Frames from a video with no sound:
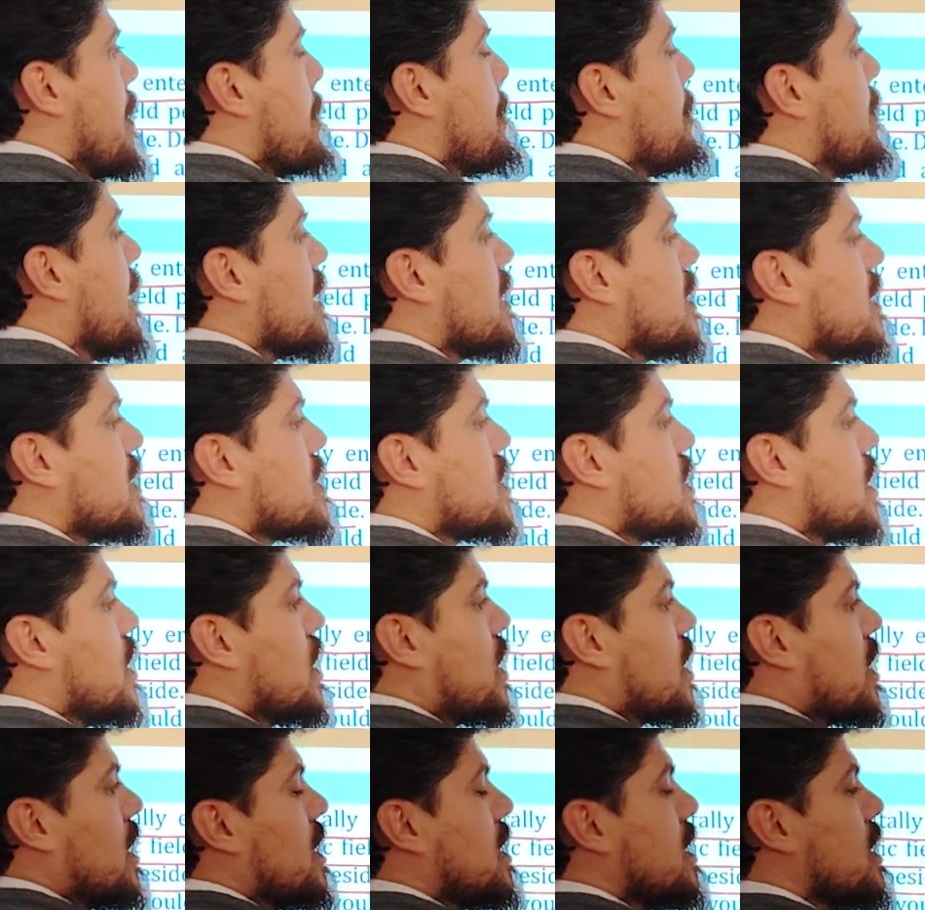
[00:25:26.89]
But the
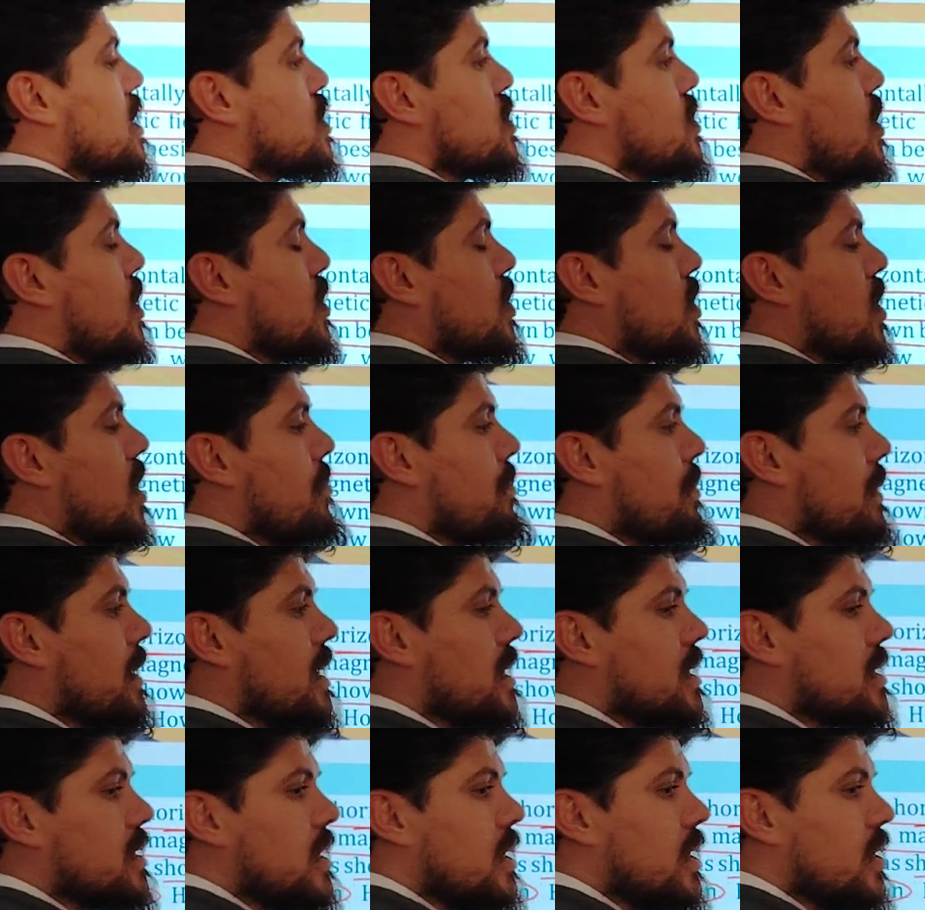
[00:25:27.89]
circle does not
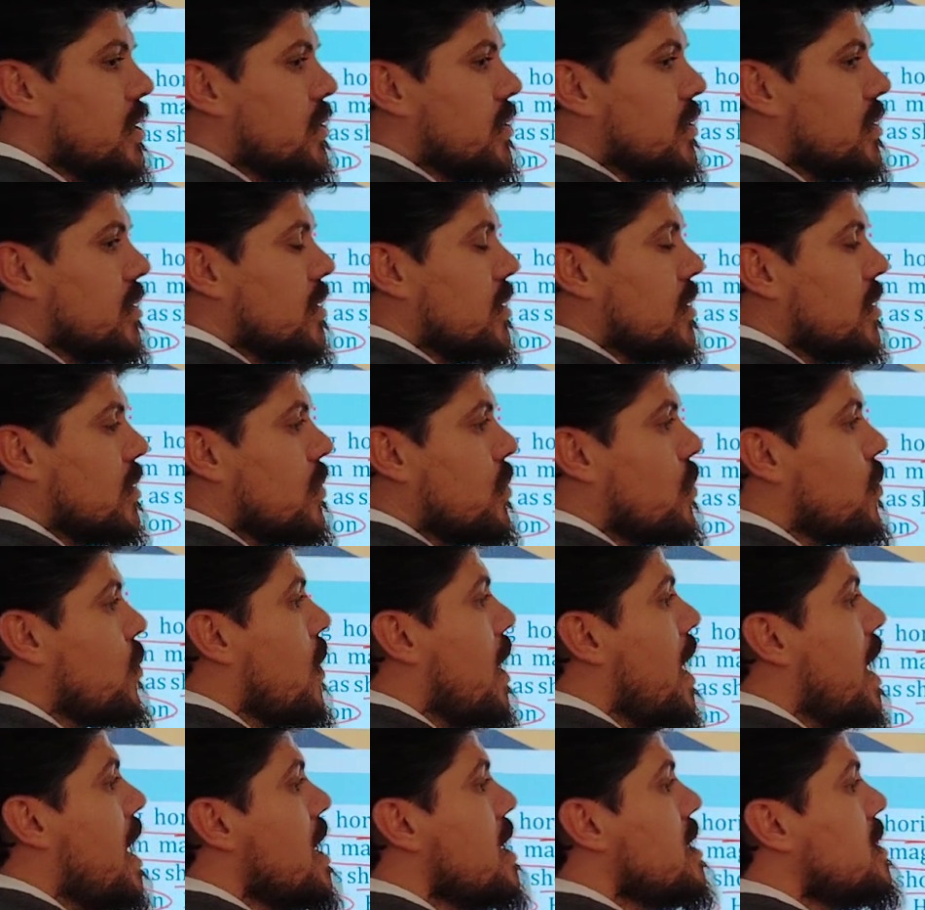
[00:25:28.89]
complete here.
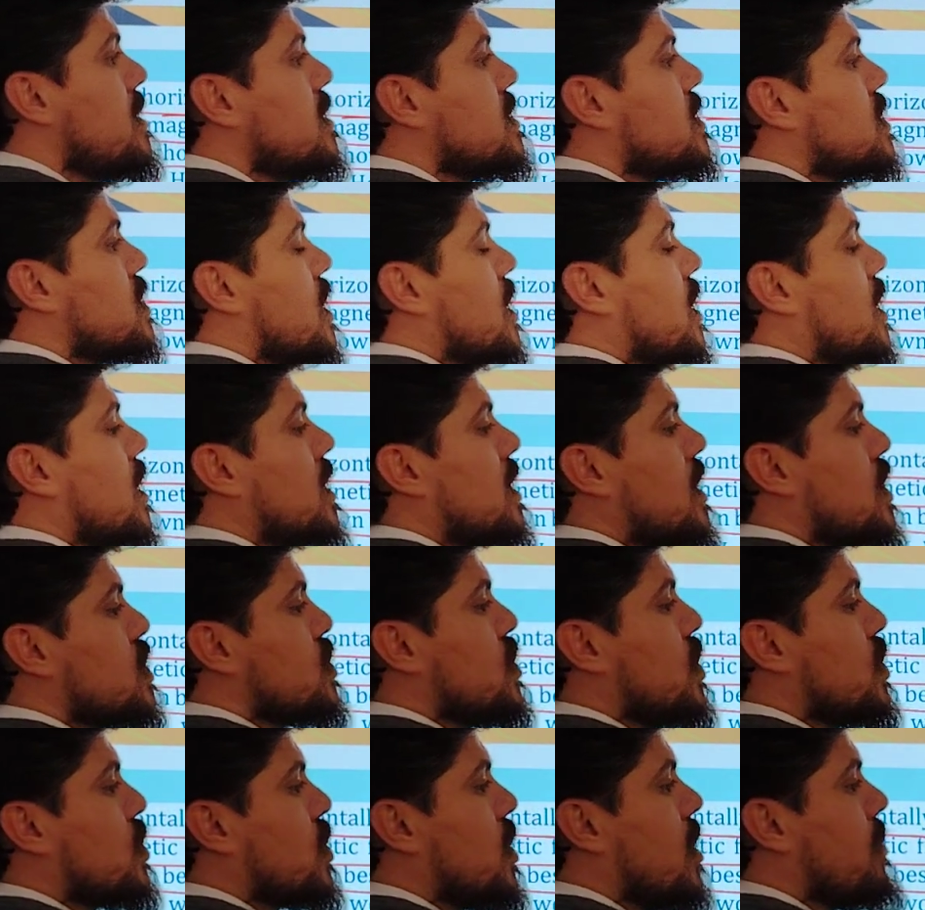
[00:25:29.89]
Why this circle does
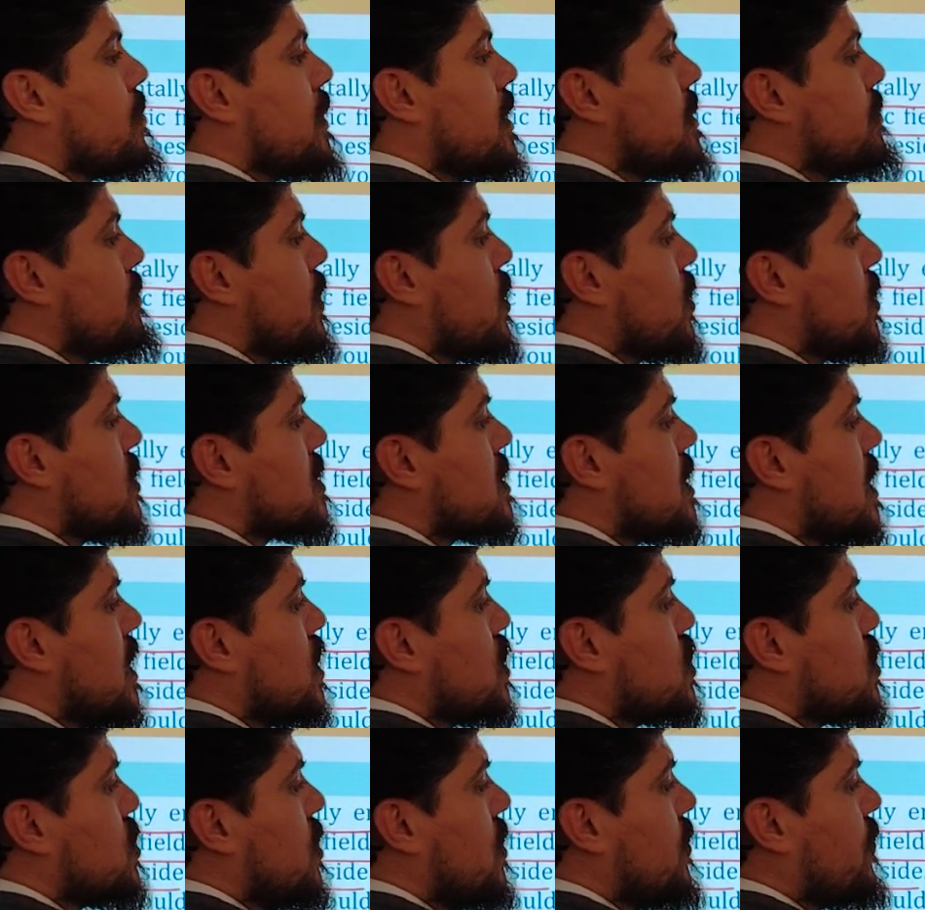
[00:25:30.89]
not complete? Because there
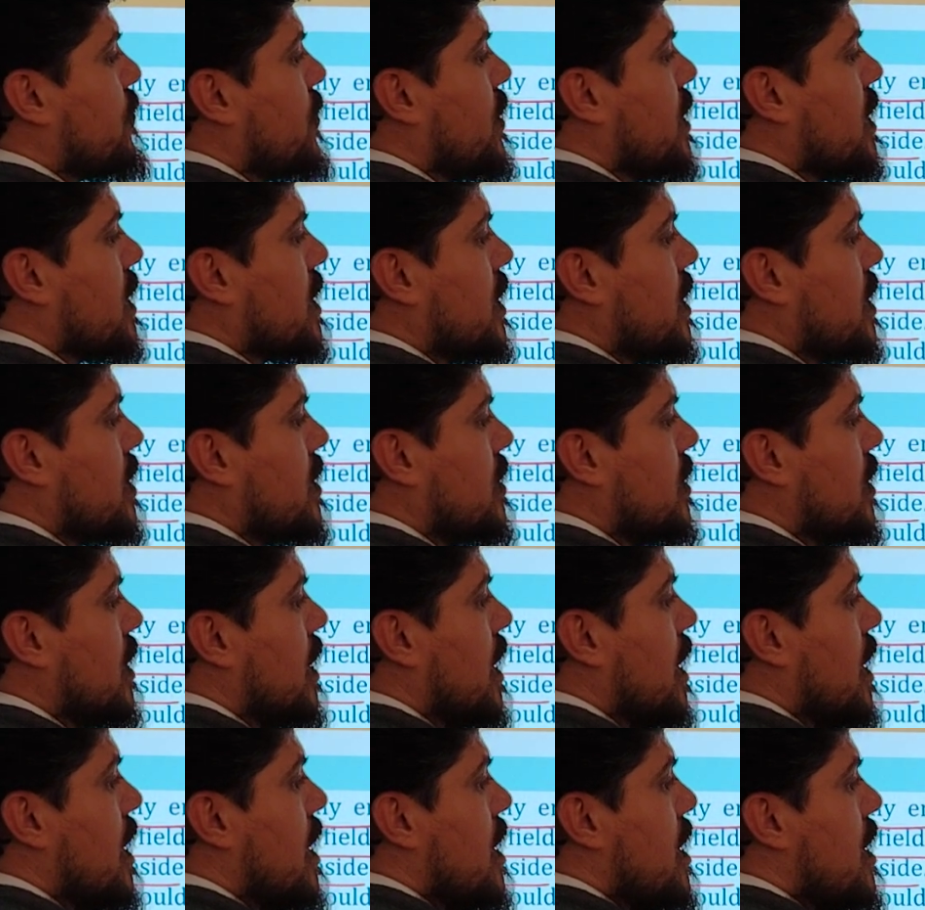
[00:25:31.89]
is no field here.
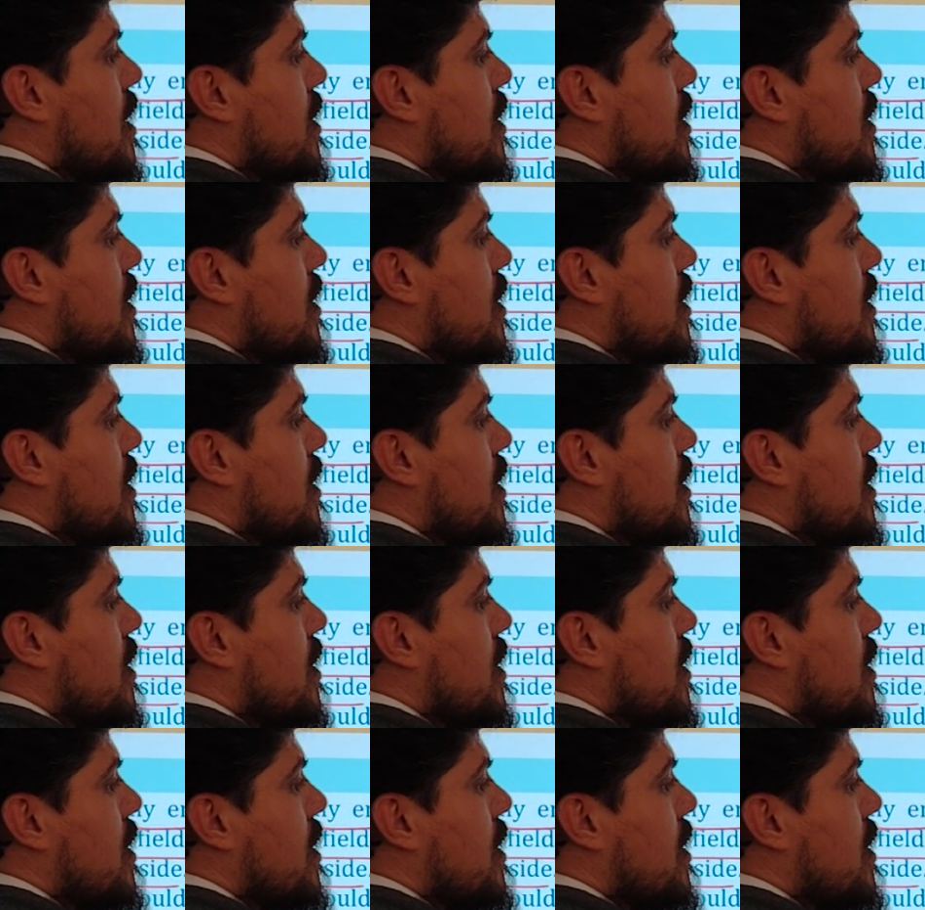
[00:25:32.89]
